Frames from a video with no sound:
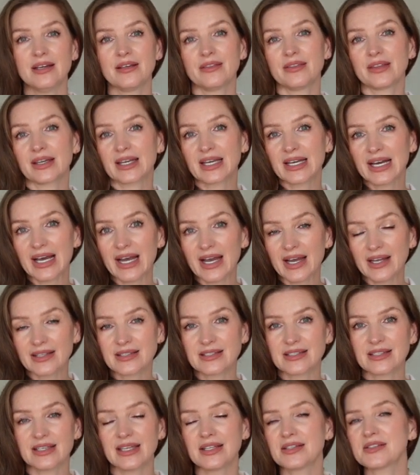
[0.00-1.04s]
the
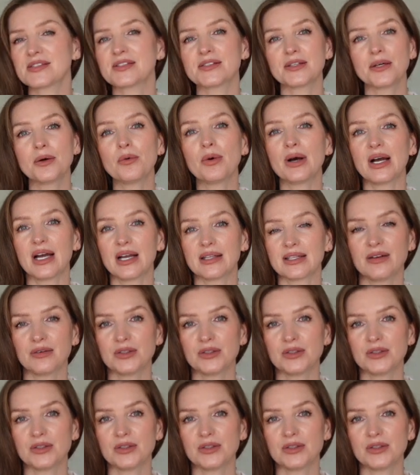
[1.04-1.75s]
cut, and so on.